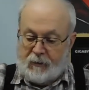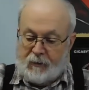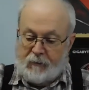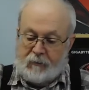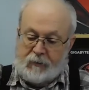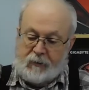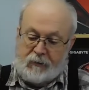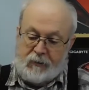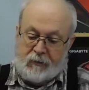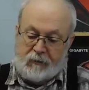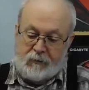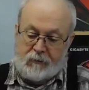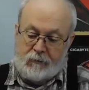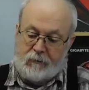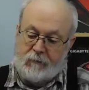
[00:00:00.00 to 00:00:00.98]
look at
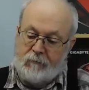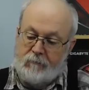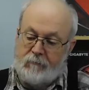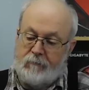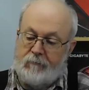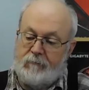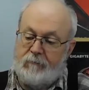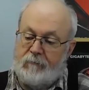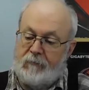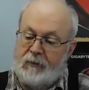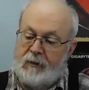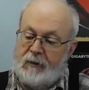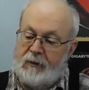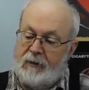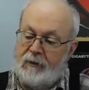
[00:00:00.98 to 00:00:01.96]
this.
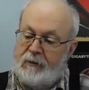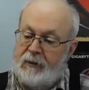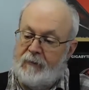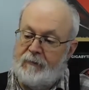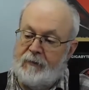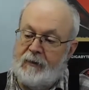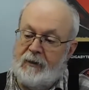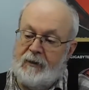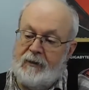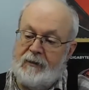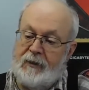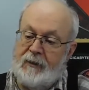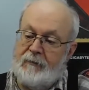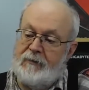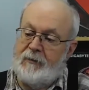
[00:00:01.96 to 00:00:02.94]
And they never, and they
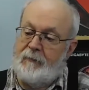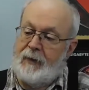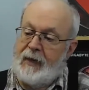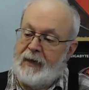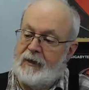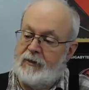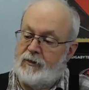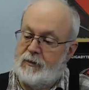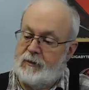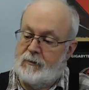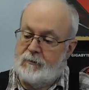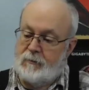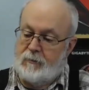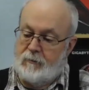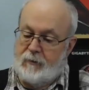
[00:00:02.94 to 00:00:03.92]
said it was the
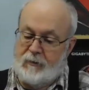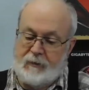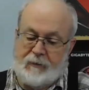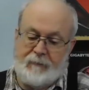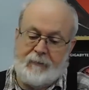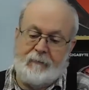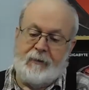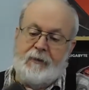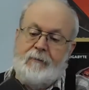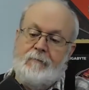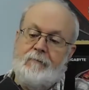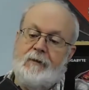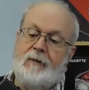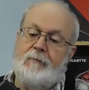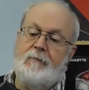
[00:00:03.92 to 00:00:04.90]
packaging. So I thought, well, maybe,
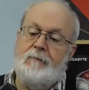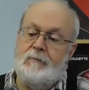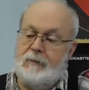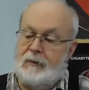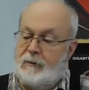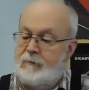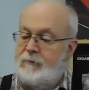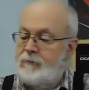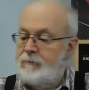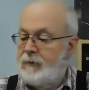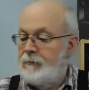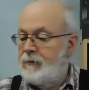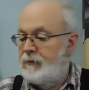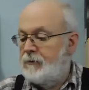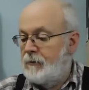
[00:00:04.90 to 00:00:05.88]
maybe, no, it's
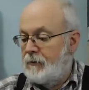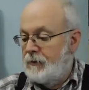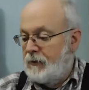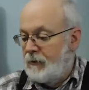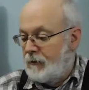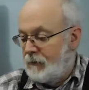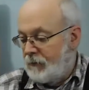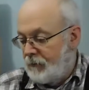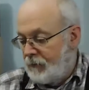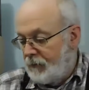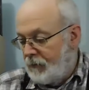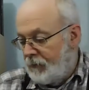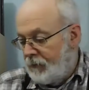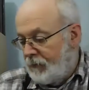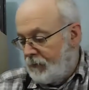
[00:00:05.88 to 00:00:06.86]
maybe it's on here,
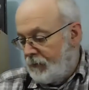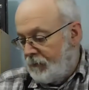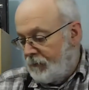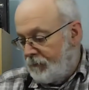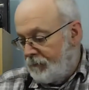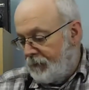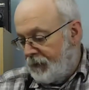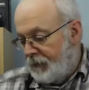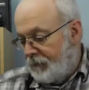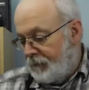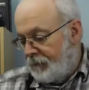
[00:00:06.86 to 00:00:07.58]
but